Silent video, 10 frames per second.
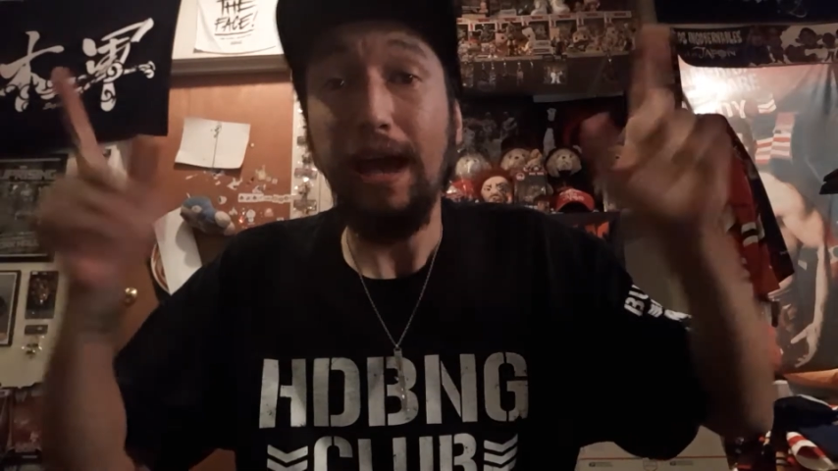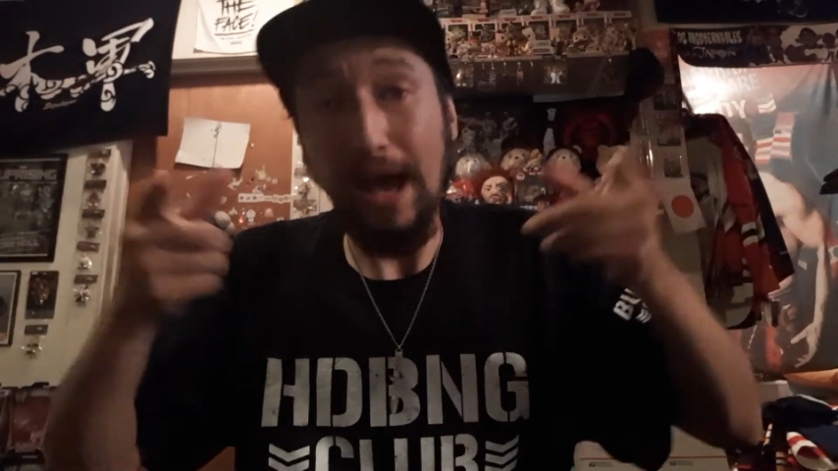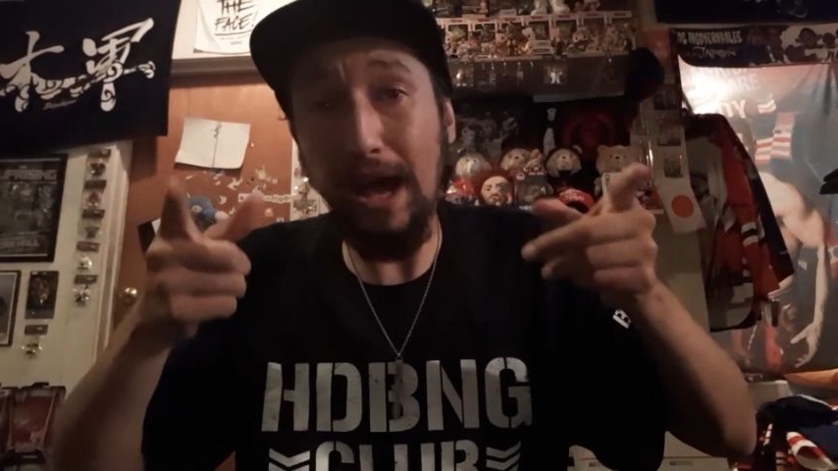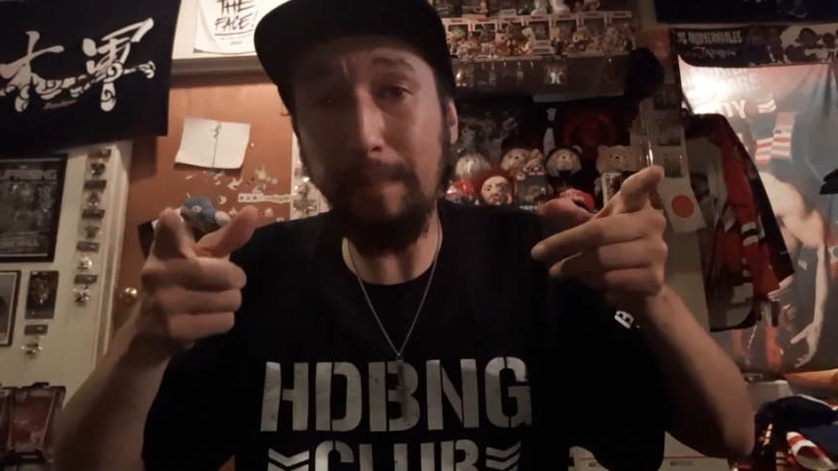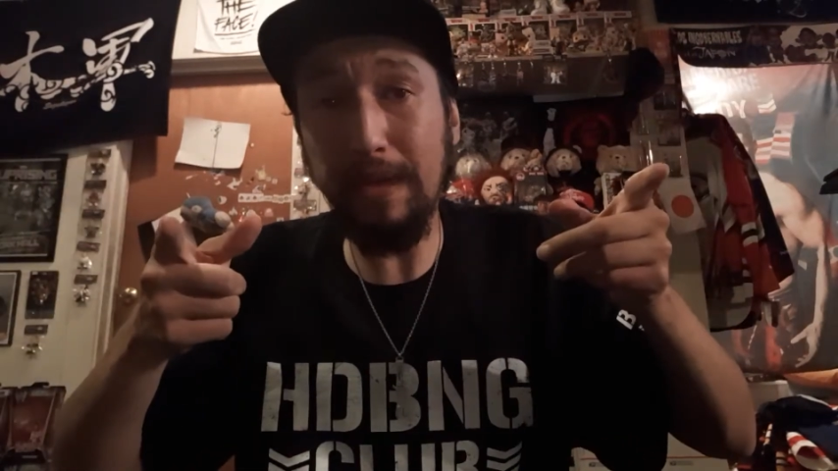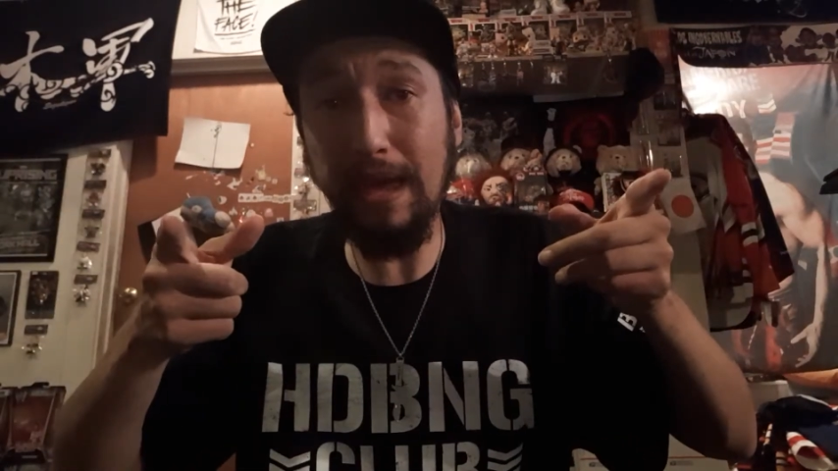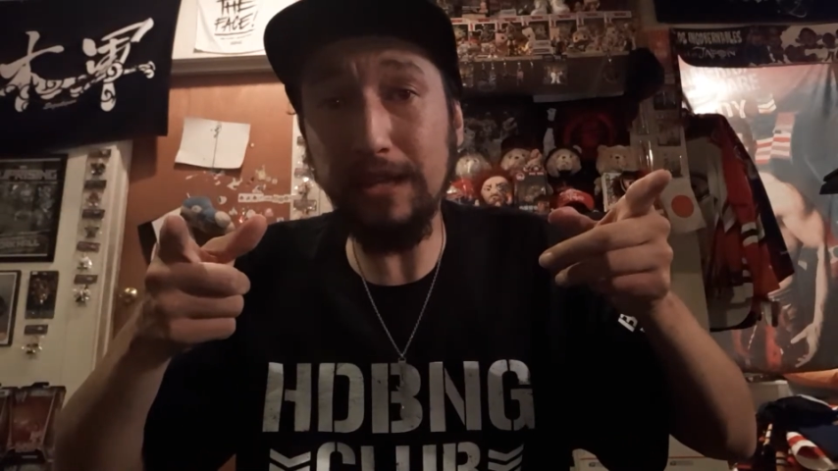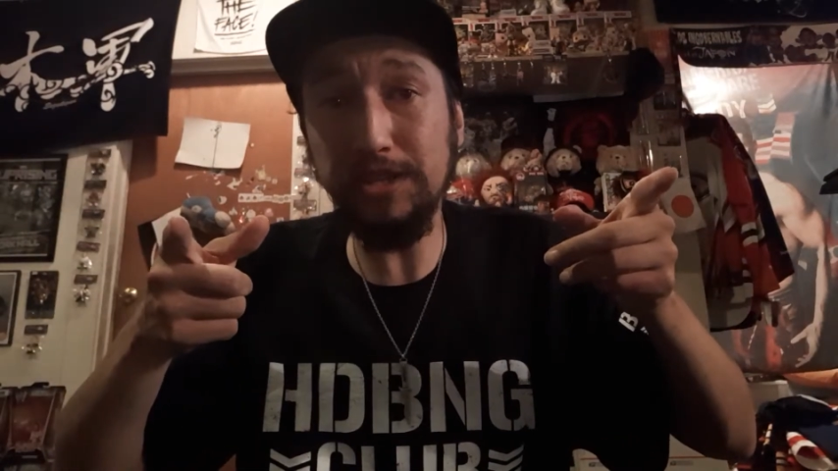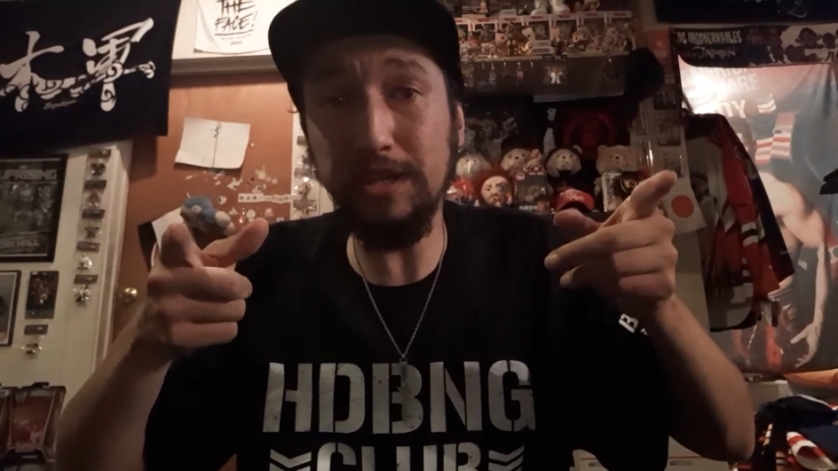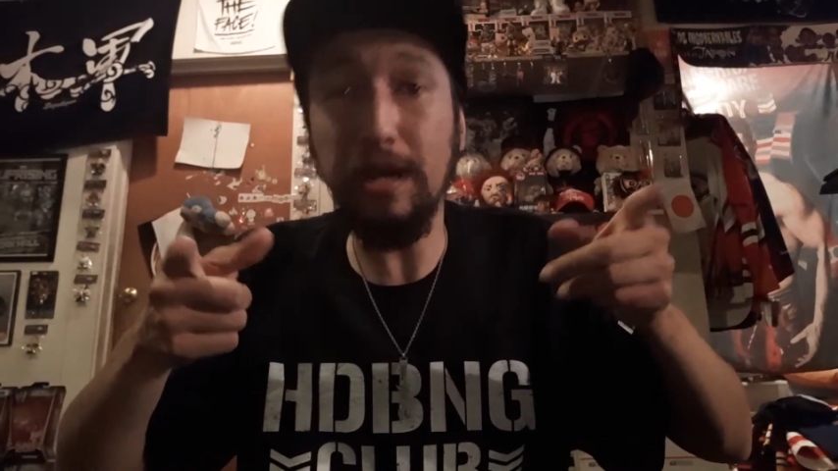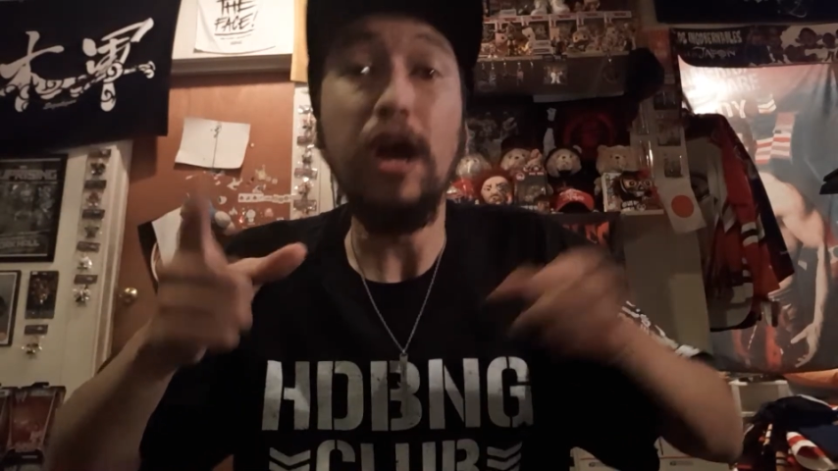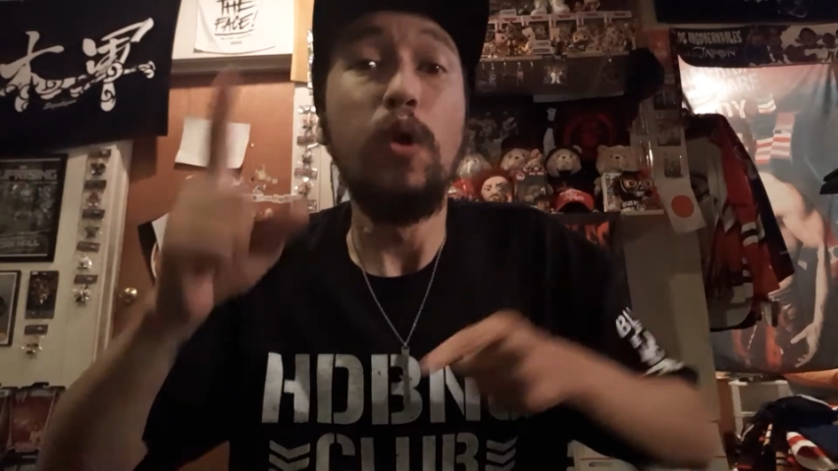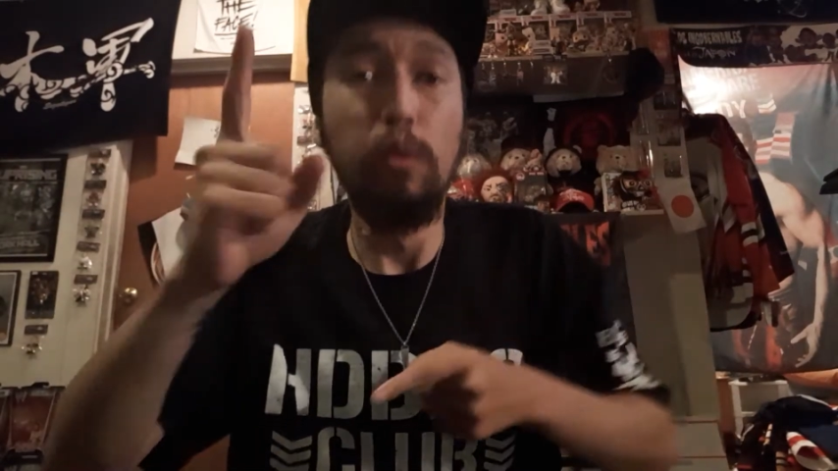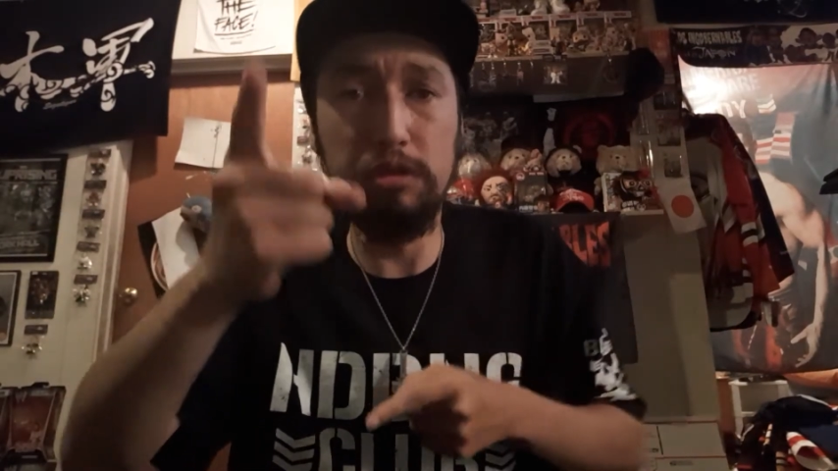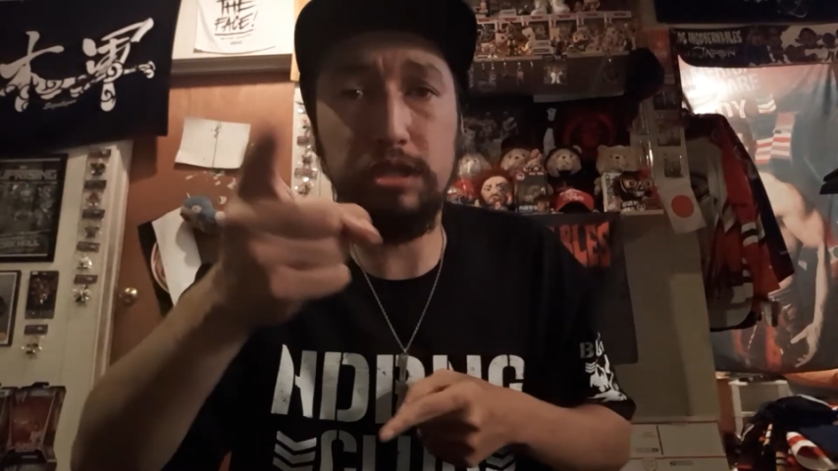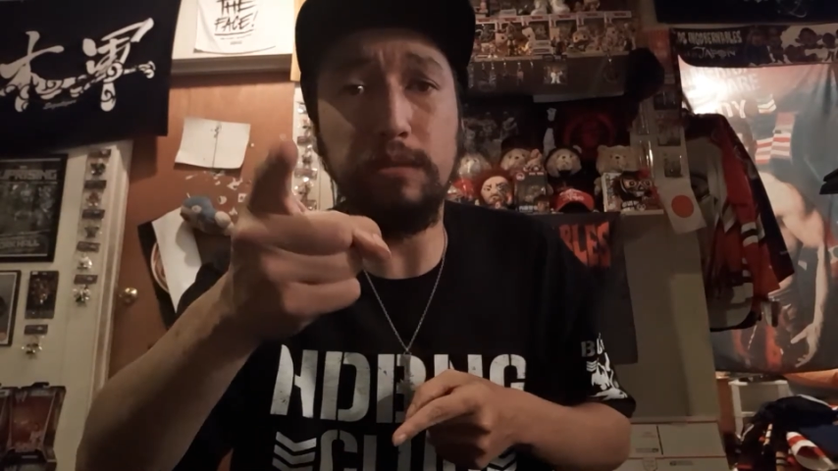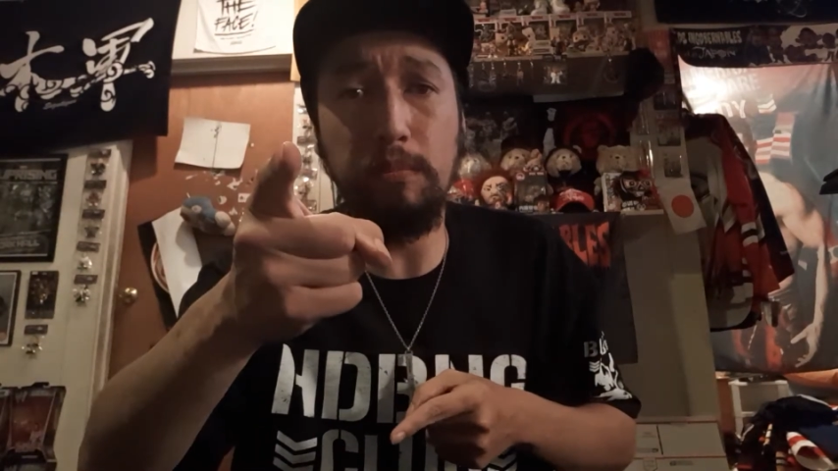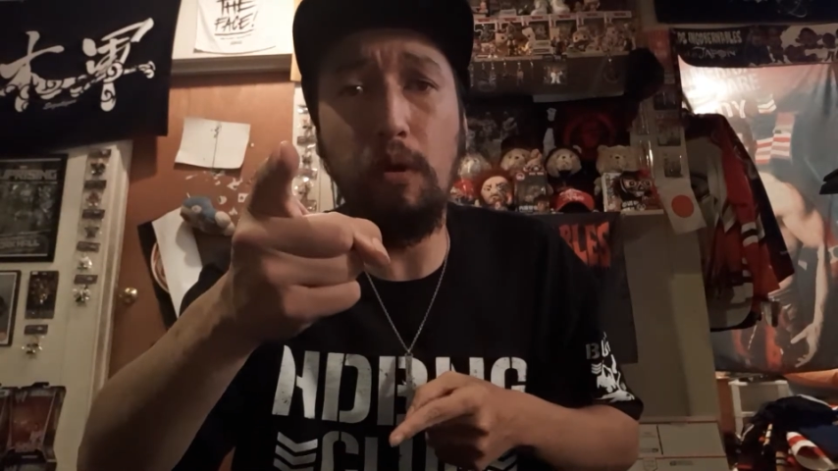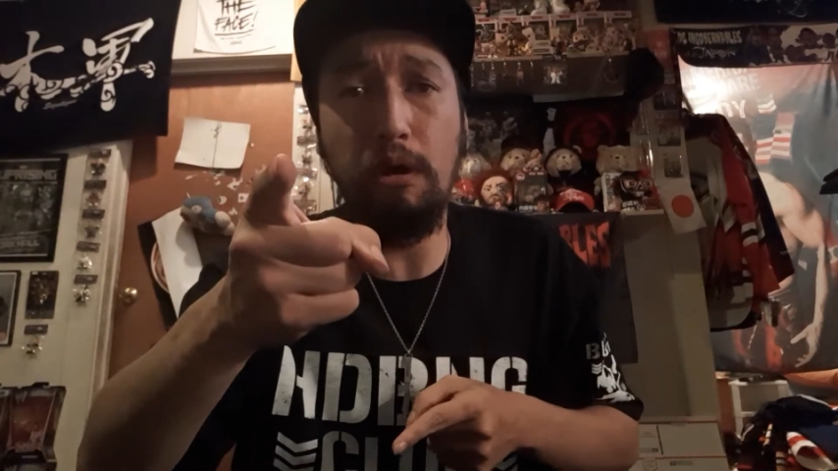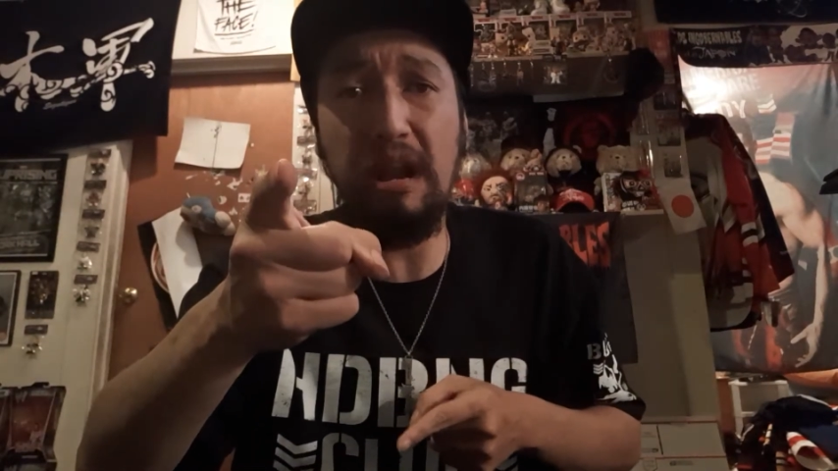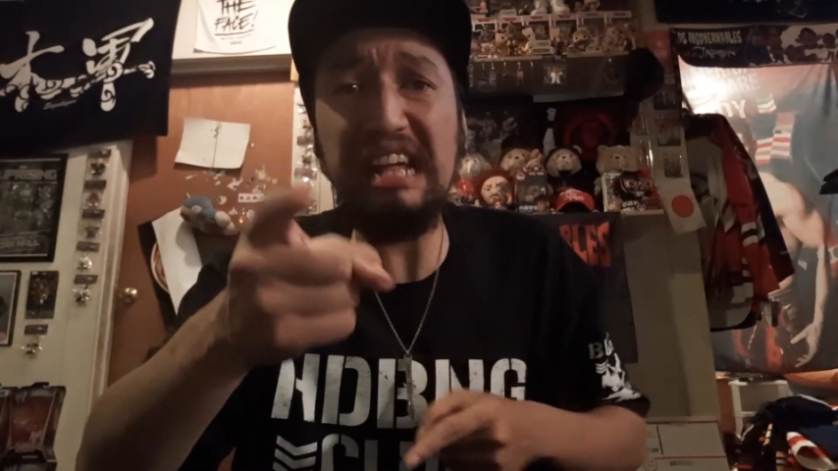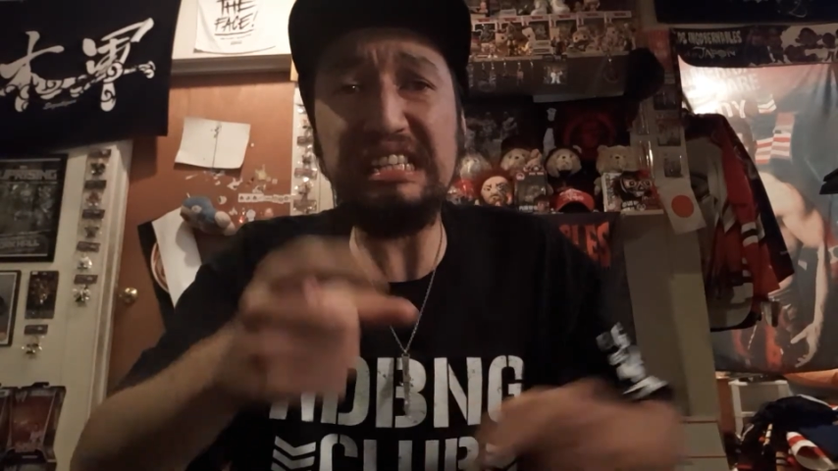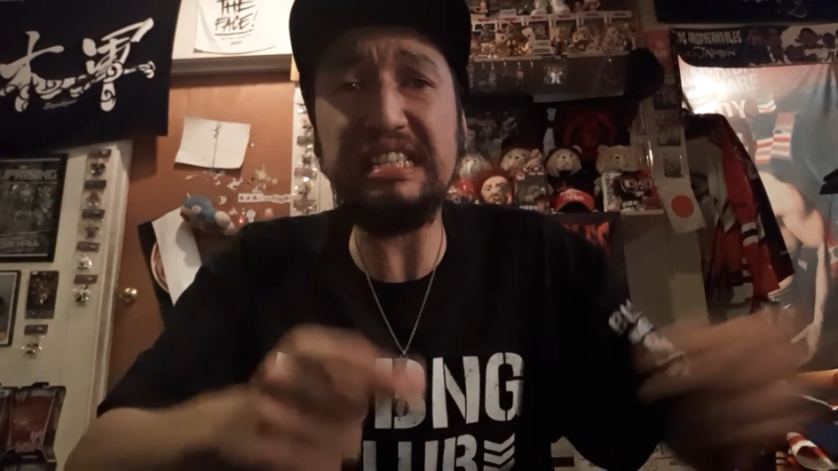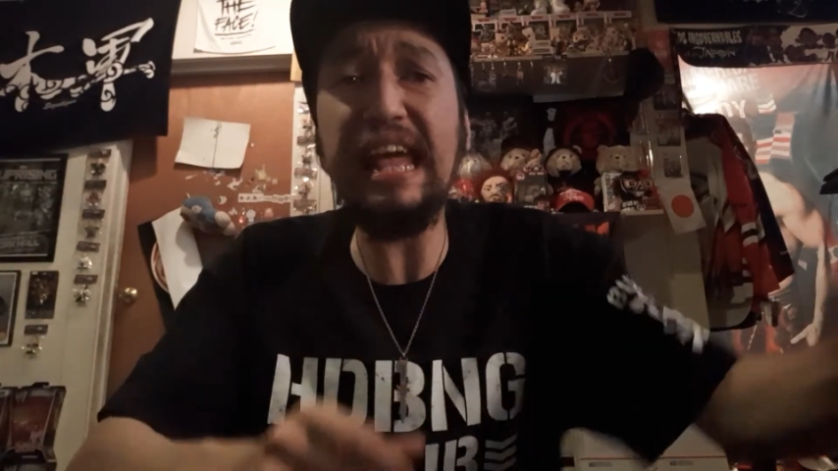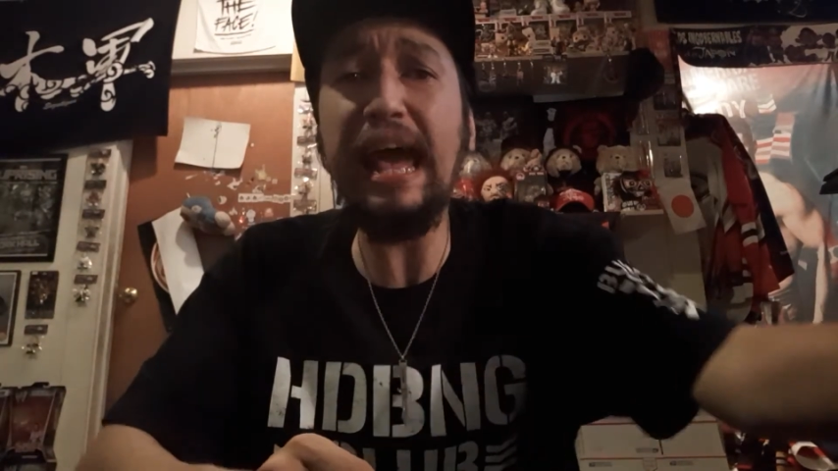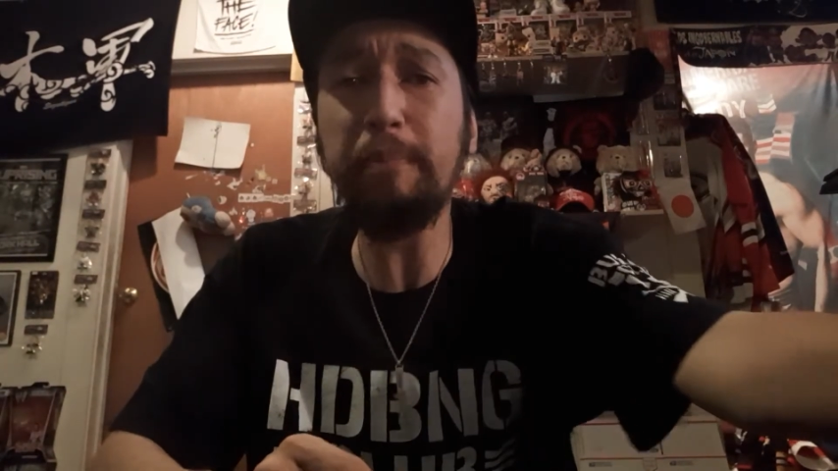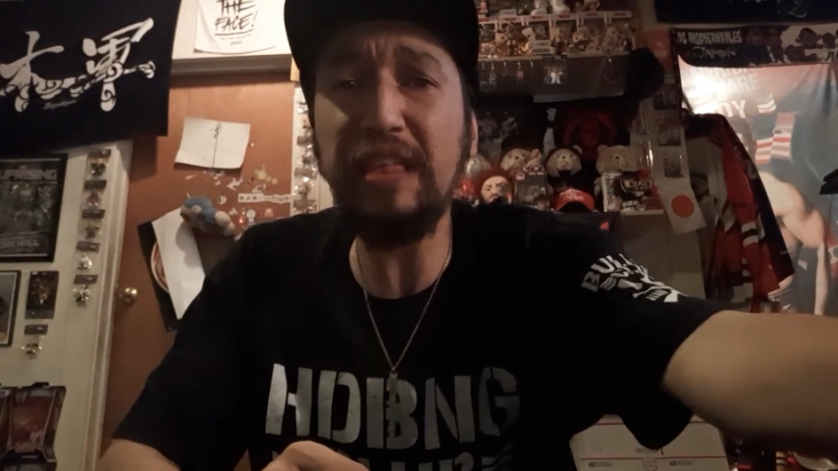I'll be at you with some more next time.